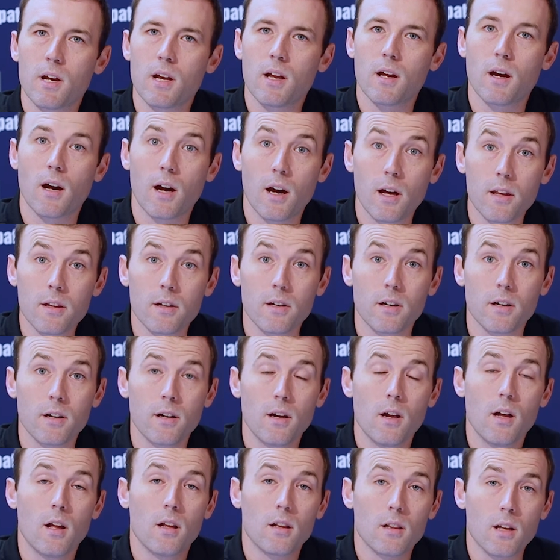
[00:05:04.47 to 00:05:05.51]
many other
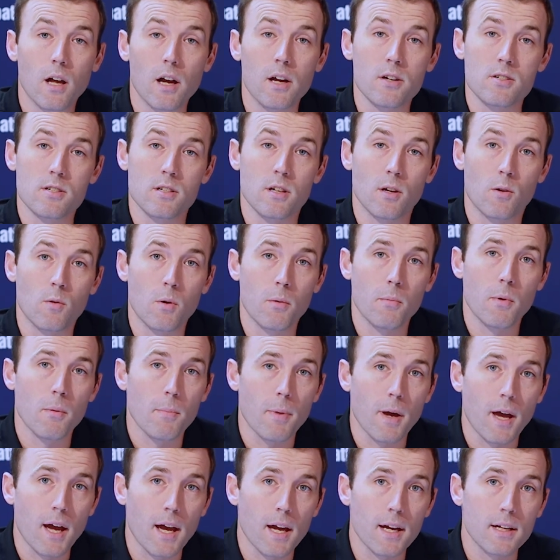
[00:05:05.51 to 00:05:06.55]
luggage and equipment
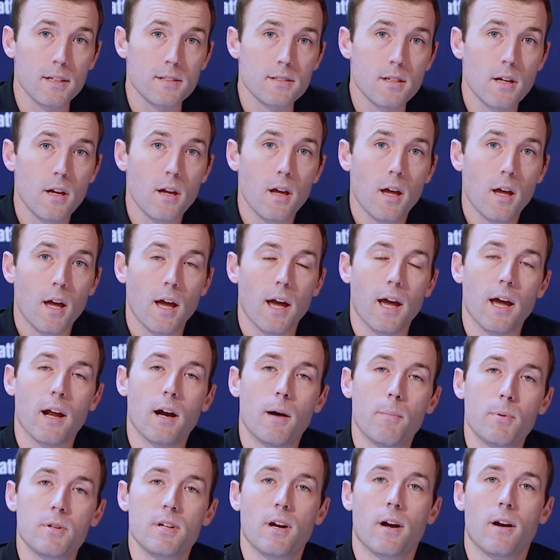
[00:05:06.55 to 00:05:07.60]
bags at
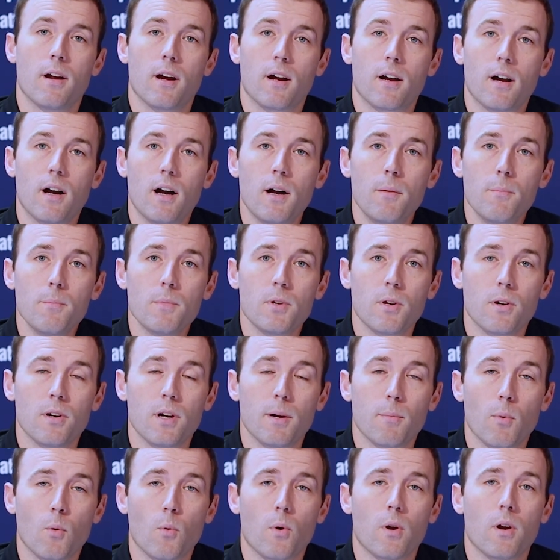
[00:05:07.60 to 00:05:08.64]
Umpatara.com, your
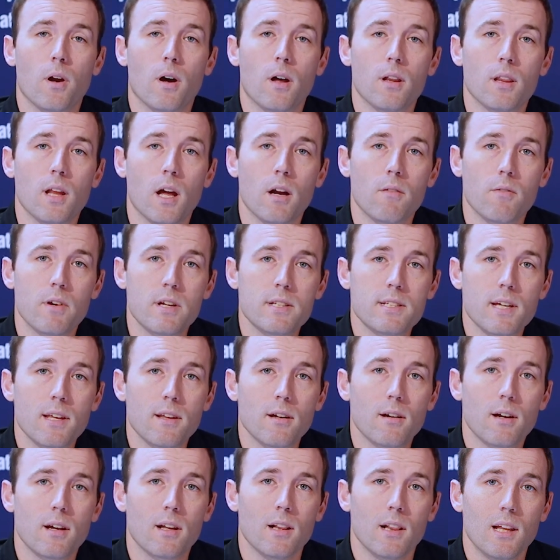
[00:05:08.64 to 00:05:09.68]
number one online
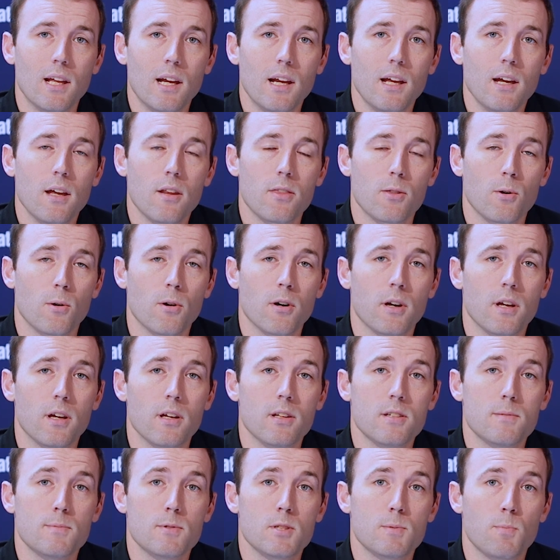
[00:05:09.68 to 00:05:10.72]
retailer and leading authority
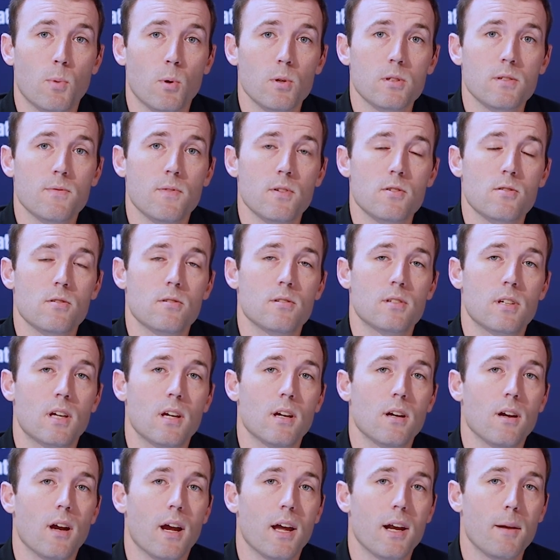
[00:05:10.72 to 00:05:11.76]
in sports officials
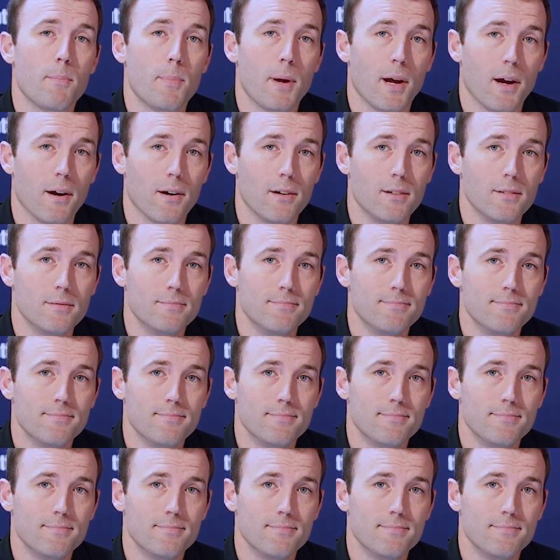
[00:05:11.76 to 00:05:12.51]
gear and apparel.